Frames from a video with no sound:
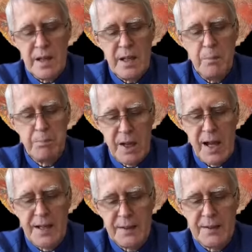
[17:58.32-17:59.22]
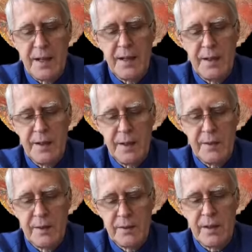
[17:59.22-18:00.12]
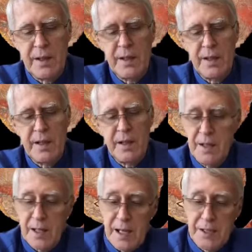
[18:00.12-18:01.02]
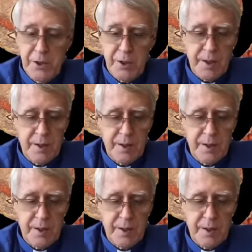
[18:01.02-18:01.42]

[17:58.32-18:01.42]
It blindsided us, endangered